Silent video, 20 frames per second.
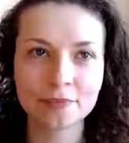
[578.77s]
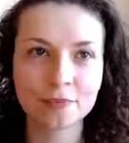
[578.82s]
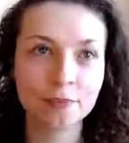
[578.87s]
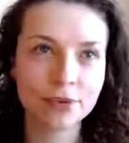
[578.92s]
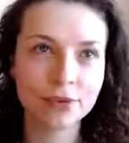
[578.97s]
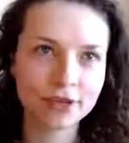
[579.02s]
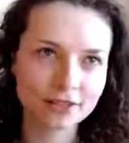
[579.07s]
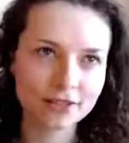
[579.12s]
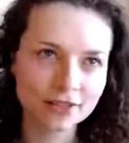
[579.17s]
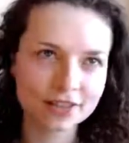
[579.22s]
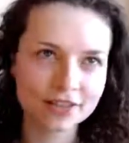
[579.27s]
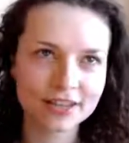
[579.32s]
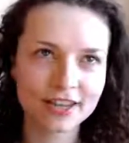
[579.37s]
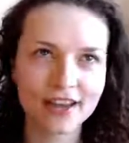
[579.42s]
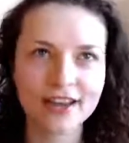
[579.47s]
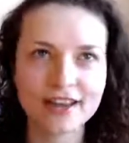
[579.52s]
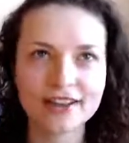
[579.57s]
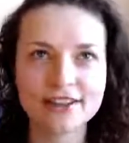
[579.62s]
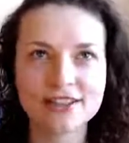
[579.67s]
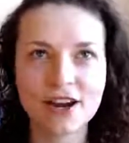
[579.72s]
pills
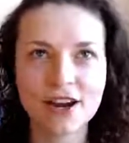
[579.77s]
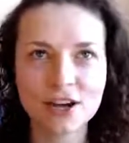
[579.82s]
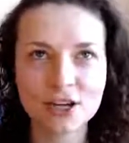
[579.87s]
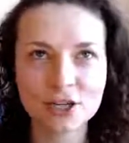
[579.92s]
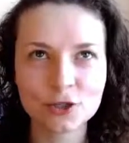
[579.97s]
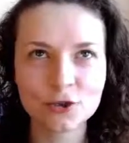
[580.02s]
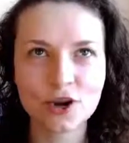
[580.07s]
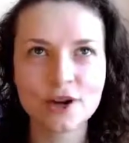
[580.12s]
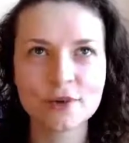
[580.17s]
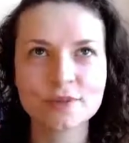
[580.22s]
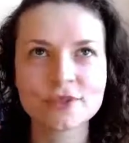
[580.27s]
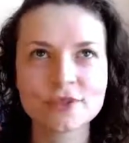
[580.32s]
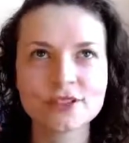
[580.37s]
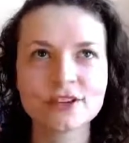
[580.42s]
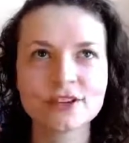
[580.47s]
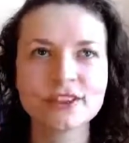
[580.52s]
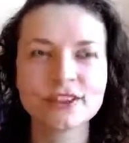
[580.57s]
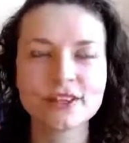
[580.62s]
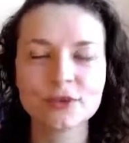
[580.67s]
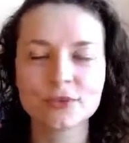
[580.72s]
and eye drops.
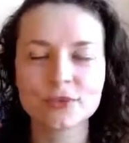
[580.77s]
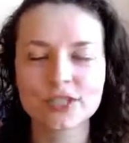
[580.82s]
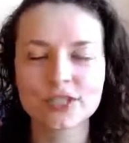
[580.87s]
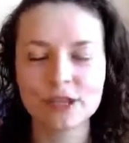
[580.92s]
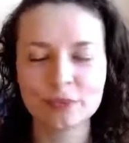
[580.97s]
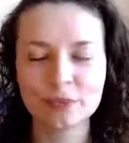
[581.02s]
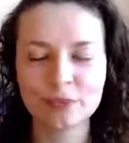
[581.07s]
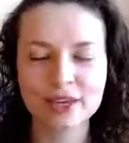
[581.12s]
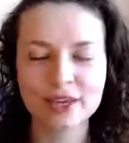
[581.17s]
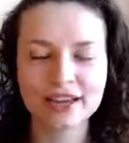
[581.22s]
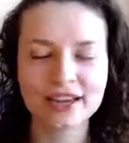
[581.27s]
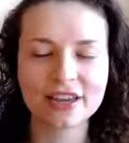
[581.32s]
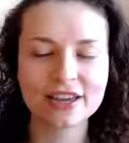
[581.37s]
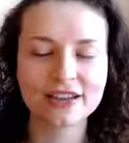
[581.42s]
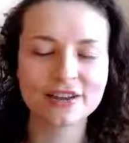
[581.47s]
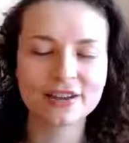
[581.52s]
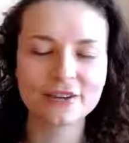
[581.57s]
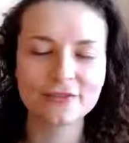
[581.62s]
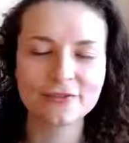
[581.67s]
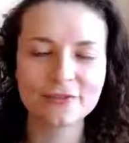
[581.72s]
Nothing was helping.
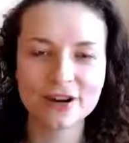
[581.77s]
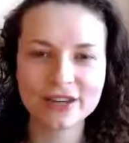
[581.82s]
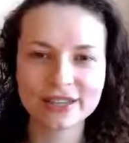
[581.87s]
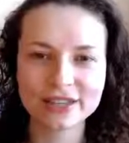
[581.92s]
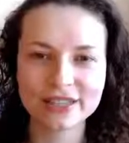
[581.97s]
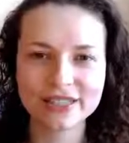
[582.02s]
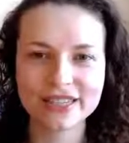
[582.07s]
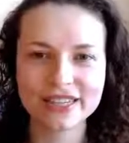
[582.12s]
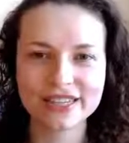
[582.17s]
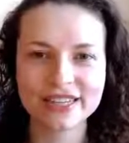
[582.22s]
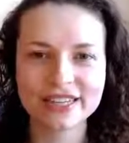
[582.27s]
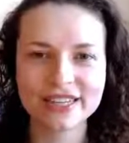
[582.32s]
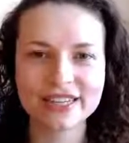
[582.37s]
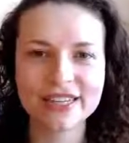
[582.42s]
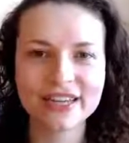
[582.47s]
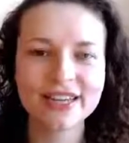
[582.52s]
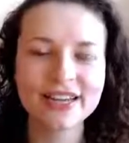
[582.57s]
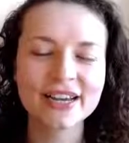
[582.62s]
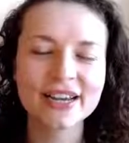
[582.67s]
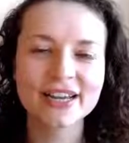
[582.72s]
And finally they
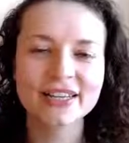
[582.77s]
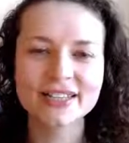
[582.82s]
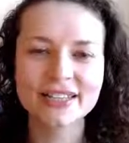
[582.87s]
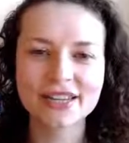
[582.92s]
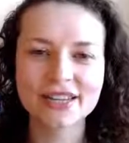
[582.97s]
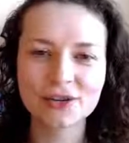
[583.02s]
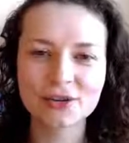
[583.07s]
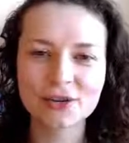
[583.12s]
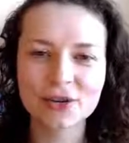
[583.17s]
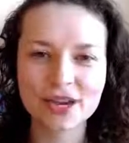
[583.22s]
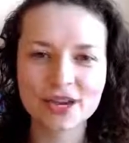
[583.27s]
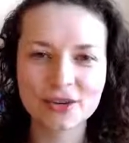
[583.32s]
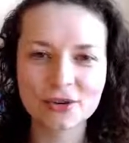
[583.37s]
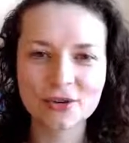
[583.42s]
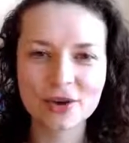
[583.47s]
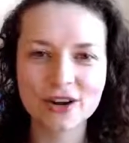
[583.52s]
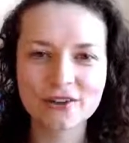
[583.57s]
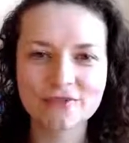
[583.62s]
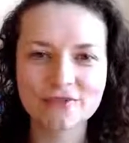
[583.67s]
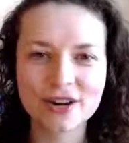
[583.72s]
said, okay, you
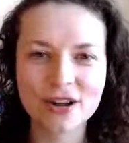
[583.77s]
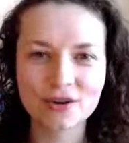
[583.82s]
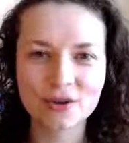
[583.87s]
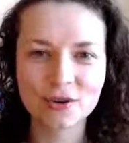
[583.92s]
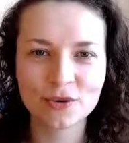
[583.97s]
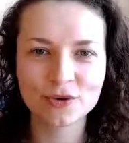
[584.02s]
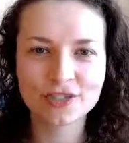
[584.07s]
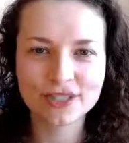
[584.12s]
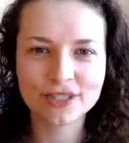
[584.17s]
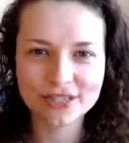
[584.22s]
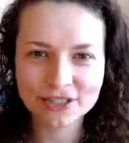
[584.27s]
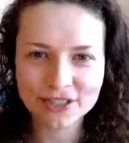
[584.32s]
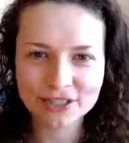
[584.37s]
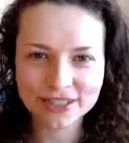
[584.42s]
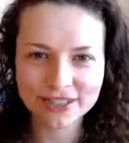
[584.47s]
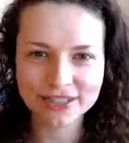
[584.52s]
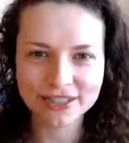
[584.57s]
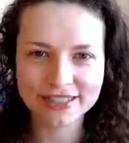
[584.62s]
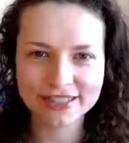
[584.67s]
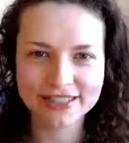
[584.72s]
have narrow tear
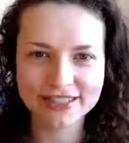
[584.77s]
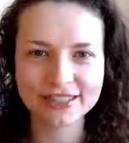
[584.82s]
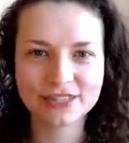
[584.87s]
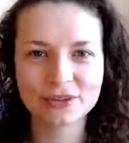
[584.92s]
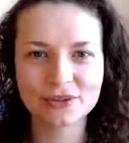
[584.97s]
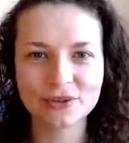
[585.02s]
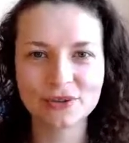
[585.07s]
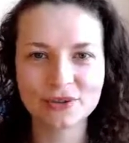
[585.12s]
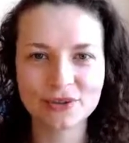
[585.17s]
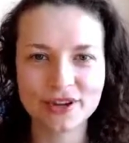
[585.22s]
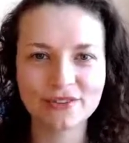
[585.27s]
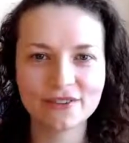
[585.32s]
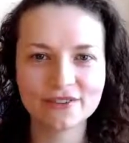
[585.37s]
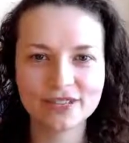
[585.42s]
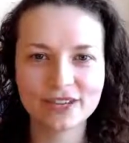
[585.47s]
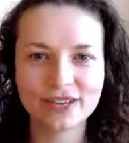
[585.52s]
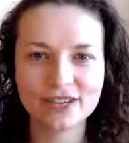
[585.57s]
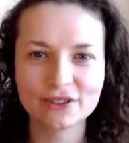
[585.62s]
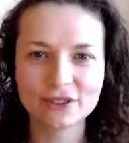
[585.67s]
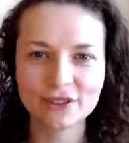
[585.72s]
ducts. So you have
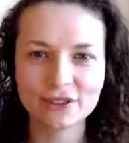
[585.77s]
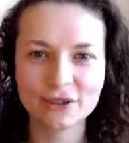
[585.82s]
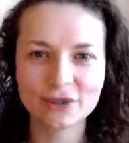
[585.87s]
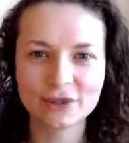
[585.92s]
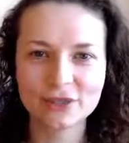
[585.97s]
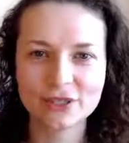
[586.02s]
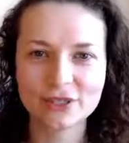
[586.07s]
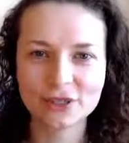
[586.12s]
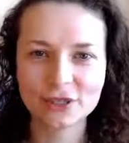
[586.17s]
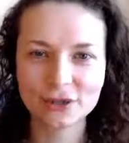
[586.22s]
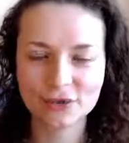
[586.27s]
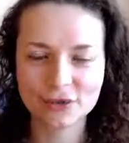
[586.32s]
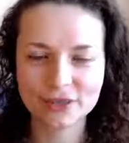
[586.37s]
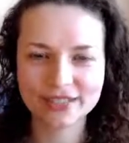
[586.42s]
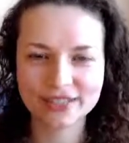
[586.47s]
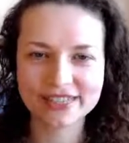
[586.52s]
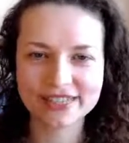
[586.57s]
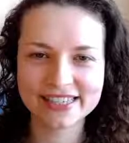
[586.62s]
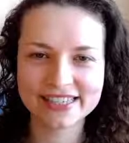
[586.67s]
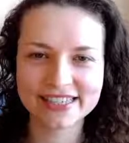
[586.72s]

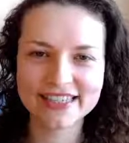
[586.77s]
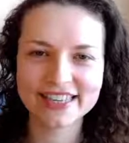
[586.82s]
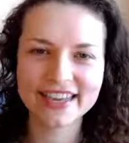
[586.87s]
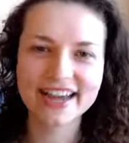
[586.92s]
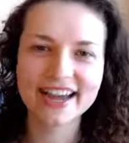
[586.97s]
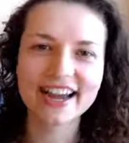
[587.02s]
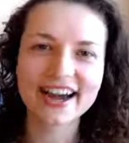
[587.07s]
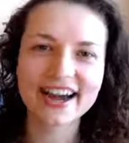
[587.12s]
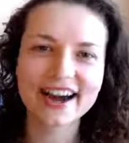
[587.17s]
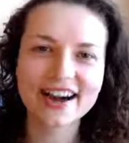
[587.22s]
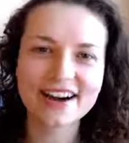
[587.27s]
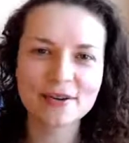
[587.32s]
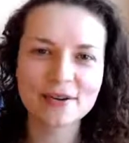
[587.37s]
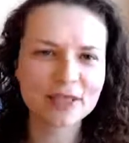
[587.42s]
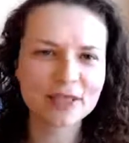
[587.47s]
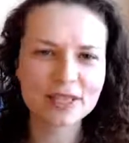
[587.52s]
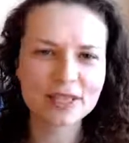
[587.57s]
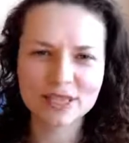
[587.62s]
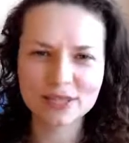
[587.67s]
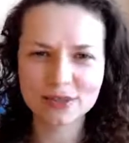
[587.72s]
dacryostenosis.
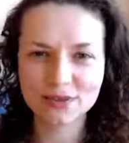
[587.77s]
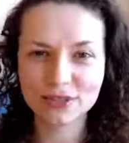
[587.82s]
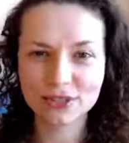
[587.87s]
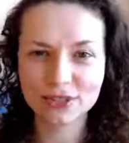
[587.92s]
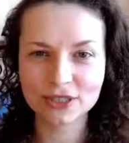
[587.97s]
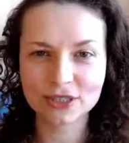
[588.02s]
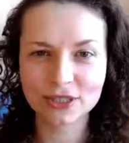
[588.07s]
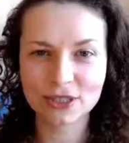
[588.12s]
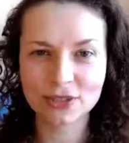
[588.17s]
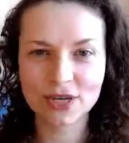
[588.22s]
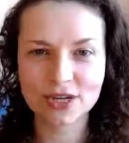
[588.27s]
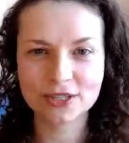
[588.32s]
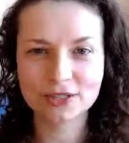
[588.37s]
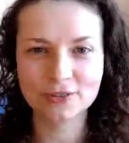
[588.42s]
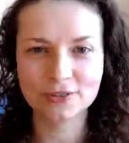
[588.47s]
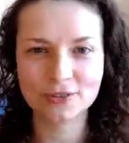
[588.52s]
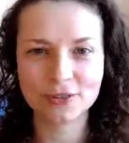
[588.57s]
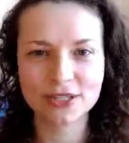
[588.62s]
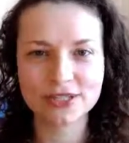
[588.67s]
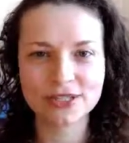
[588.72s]
And this is really strange
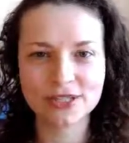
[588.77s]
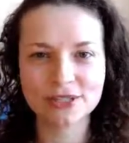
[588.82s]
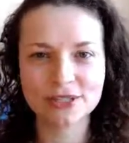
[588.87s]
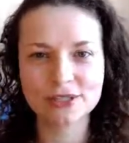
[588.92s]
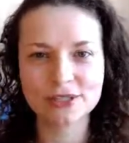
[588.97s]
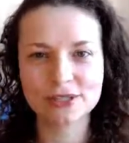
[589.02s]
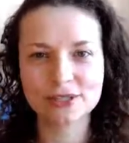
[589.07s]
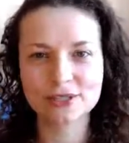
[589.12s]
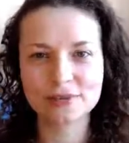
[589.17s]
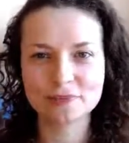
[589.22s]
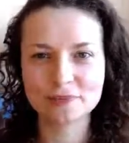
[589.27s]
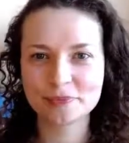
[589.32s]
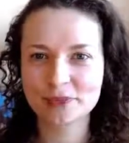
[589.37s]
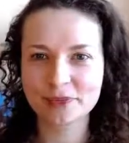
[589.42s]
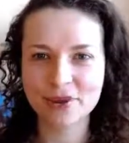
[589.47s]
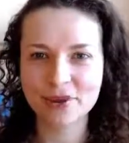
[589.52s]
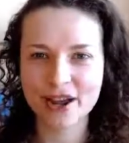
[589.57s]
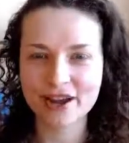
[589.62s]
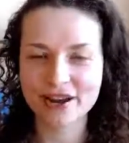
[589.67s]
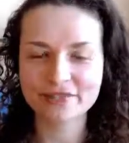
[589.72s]
for adults to
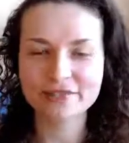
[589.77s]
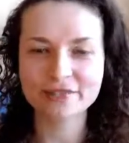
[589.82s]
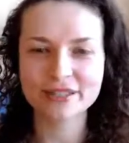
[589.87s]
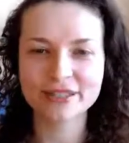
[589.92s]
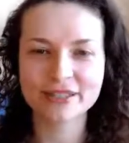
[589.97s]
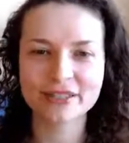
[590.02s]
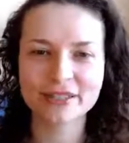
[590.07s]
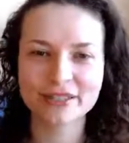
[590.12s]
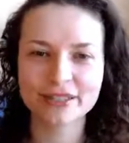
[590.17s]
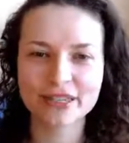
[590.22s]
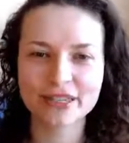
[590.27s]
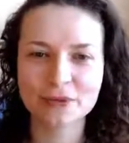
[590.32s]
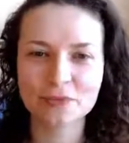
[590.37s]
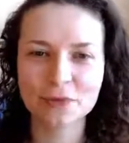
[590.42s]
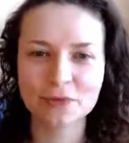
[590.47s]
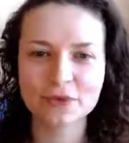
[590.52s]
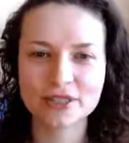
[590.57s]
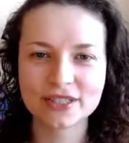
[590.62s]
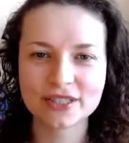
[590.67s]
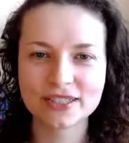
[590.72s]
have. This is like
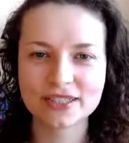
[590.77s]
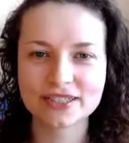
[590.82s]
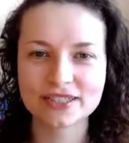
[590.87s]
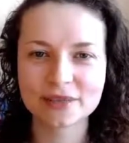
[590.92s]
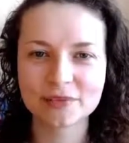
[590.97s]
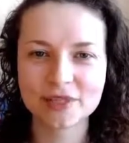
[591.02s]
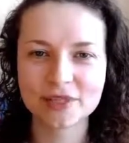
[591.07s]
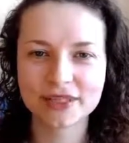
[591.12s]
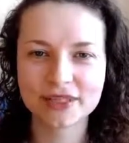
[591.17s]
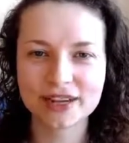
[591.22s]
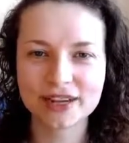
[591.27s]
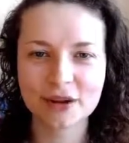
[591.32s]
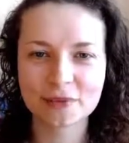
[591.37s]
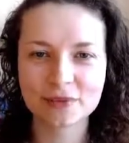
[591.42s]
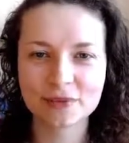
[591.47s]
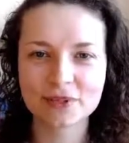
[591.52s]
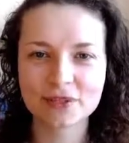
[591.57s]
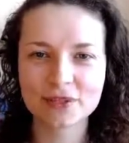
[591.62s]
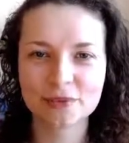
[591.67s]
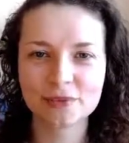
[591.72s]
mostly something that
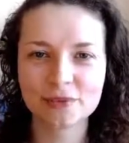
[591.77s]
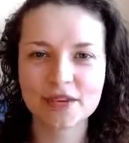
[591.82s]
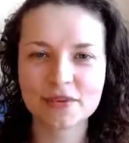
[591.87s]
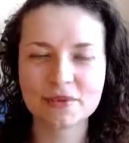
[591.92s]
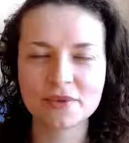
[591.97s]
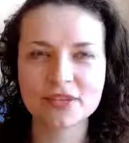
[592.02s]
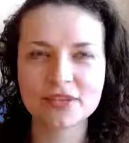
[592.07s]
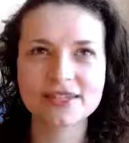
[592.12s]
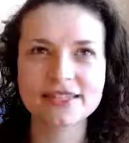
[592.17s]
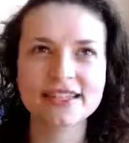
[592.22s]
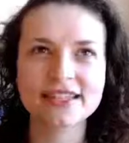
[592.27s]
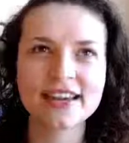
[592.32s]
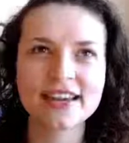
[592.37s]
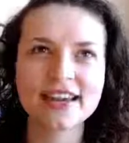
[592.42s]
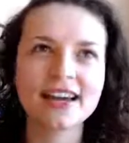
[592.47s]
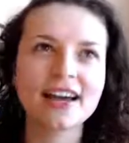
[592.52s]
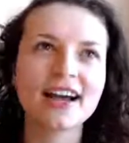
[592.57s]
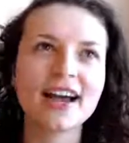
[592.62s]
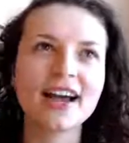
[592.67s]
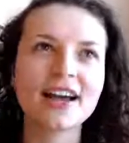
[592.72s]
happens to babies.
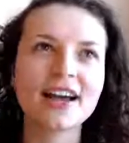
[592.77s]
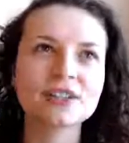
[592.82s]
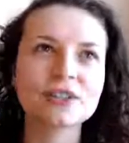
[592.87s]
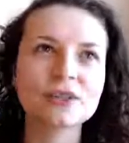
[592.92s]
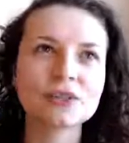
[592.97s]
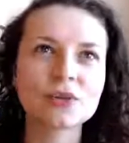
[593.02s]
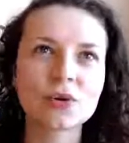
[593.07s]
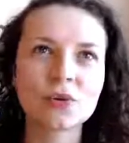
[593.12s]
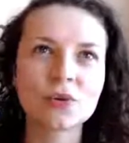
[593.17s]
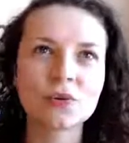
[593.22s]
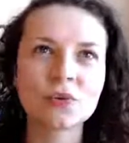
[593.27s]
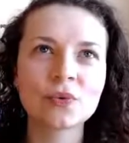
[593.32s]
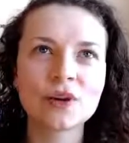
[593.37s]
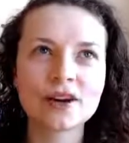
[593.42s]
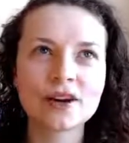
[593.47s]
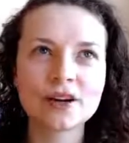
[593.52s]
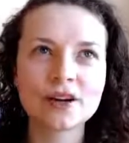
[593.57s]
And so